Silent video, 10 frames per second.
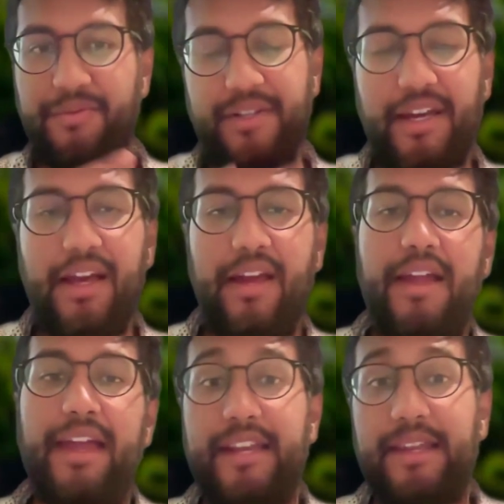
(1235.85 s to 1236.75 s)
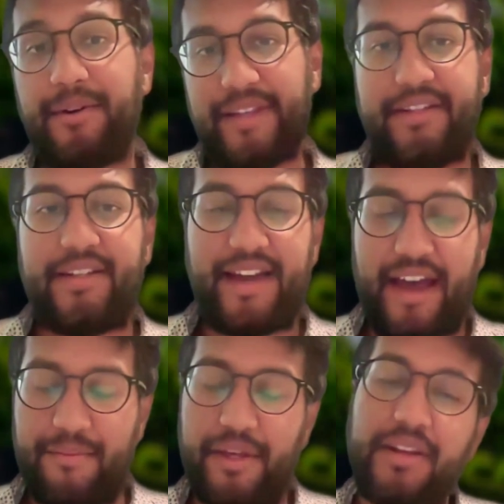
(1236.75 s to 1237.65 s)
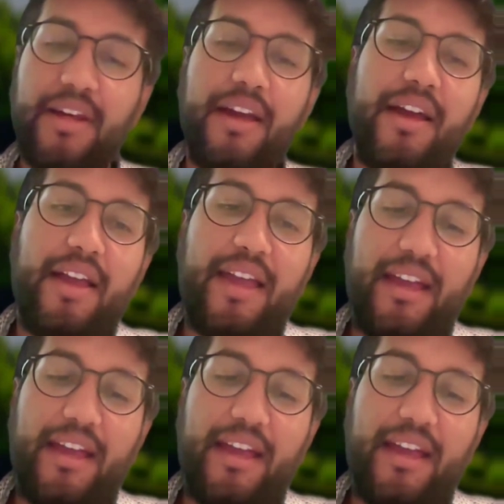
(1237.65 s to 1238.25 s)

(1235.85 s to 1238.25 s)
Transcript: which would enable that to happen